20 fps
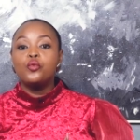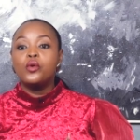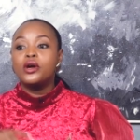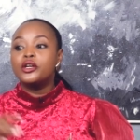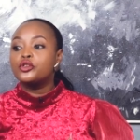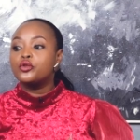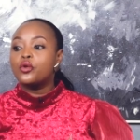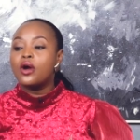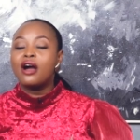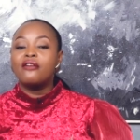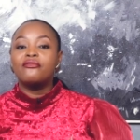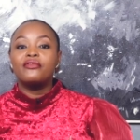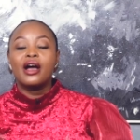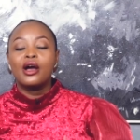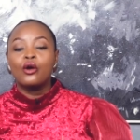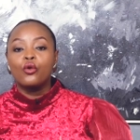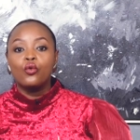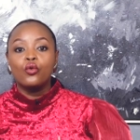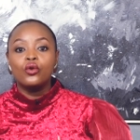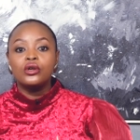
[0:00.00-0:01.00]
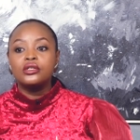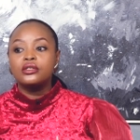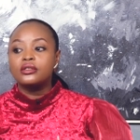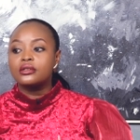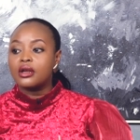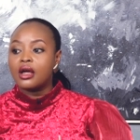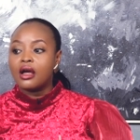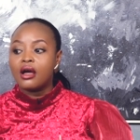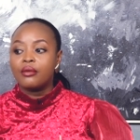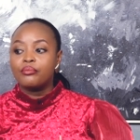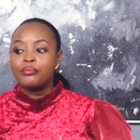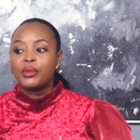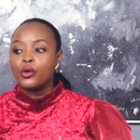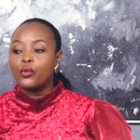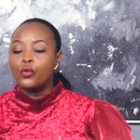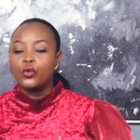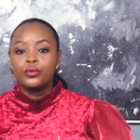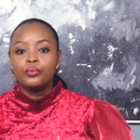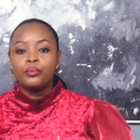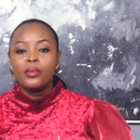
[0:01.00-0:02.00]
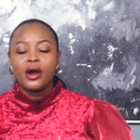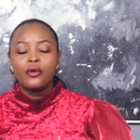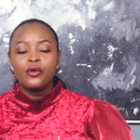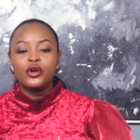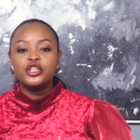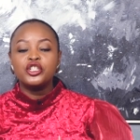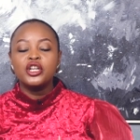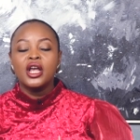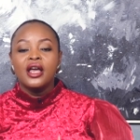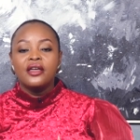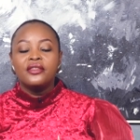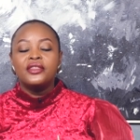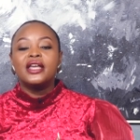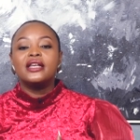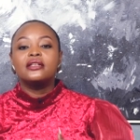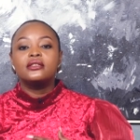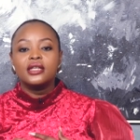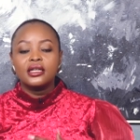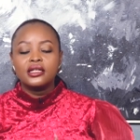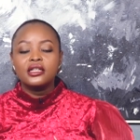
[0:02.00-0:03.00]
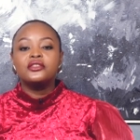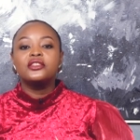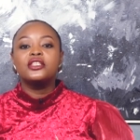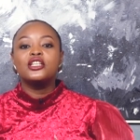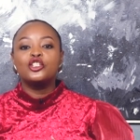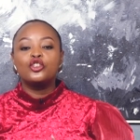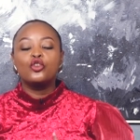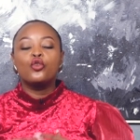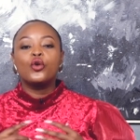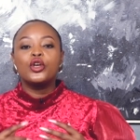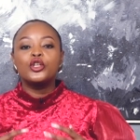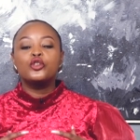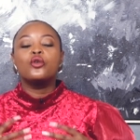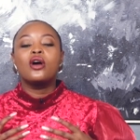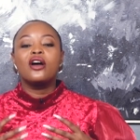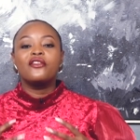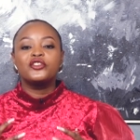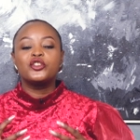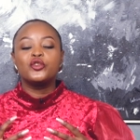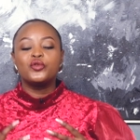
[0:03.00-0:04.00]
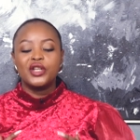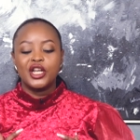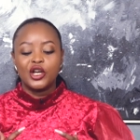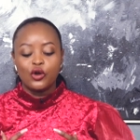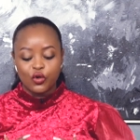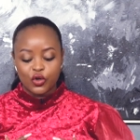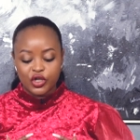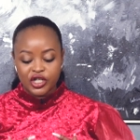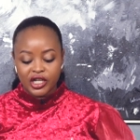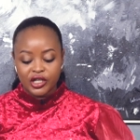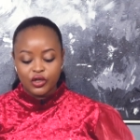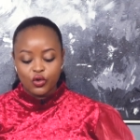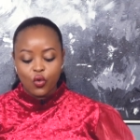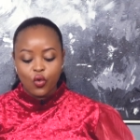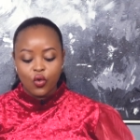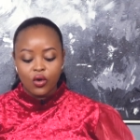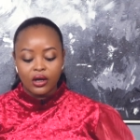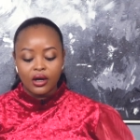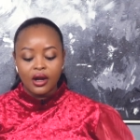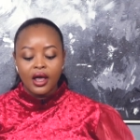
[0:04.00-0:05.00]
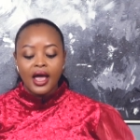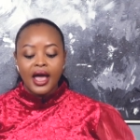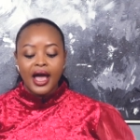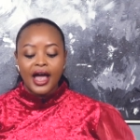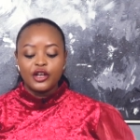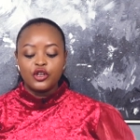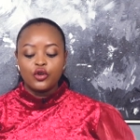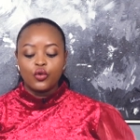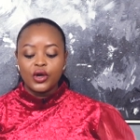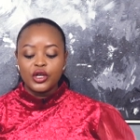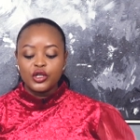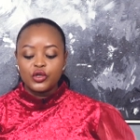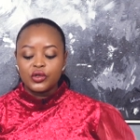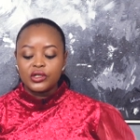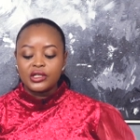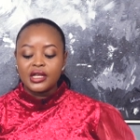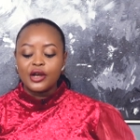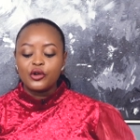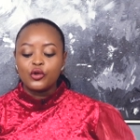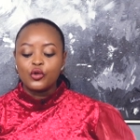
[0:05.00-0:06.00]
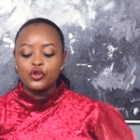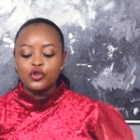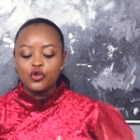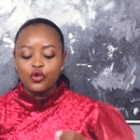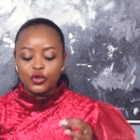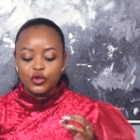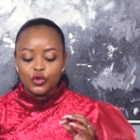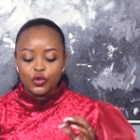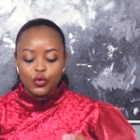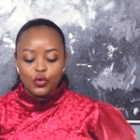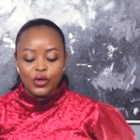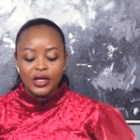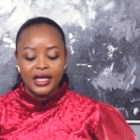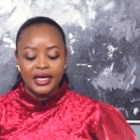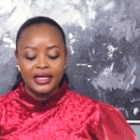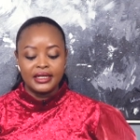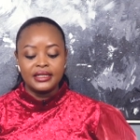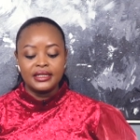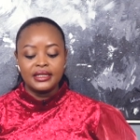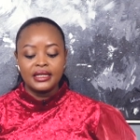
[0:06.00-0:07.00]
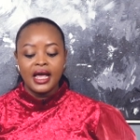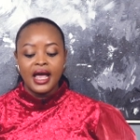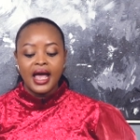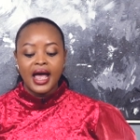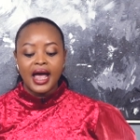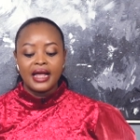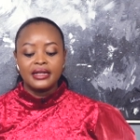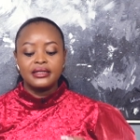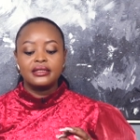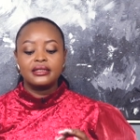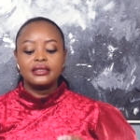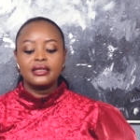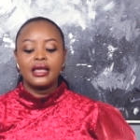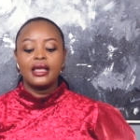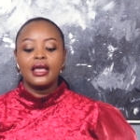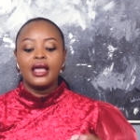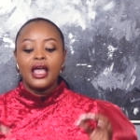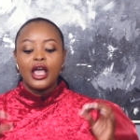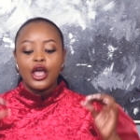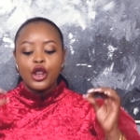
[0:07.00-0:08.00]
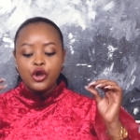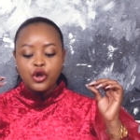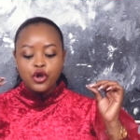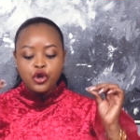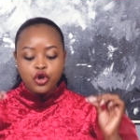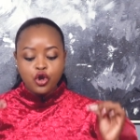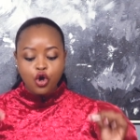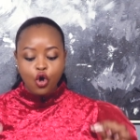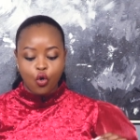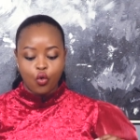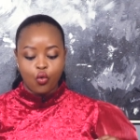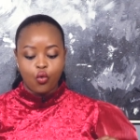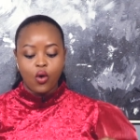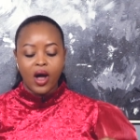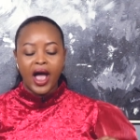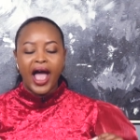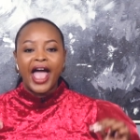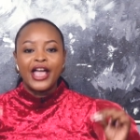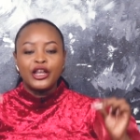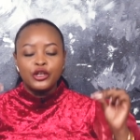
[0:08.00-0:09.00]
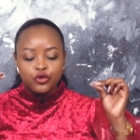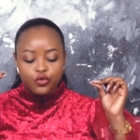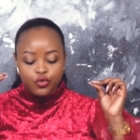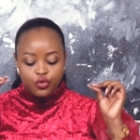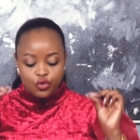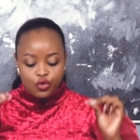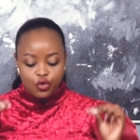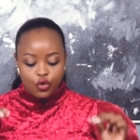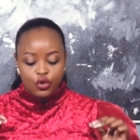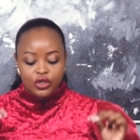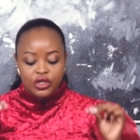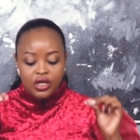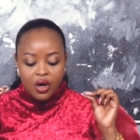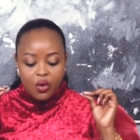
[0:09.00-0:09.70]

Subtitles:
want to have a good marriage. There are certain things you're going to have to negotiate on, and you're going to stand on your 2 legs and say, no, I do not